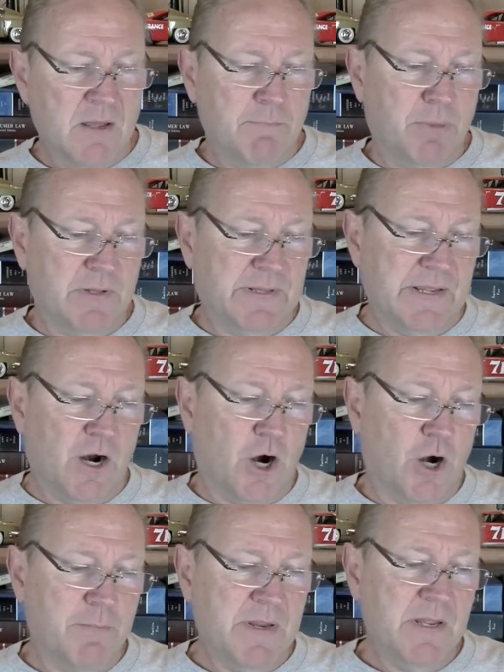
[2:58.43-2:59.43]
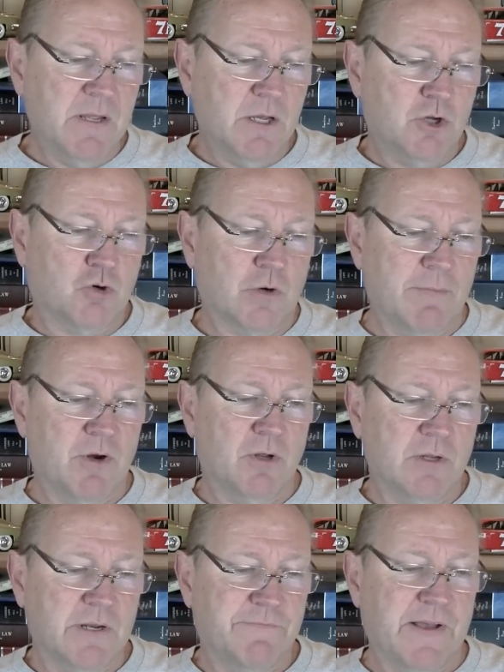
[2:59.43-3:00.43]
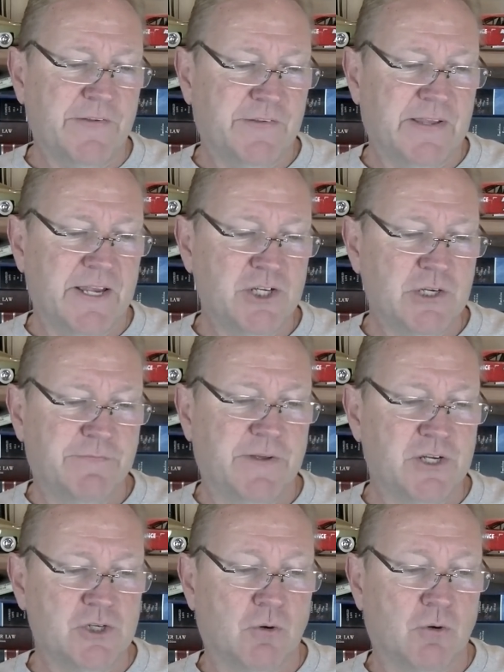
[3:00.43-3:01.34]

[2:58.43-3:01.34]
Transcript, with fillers: but the Army Criminal Investigation Division,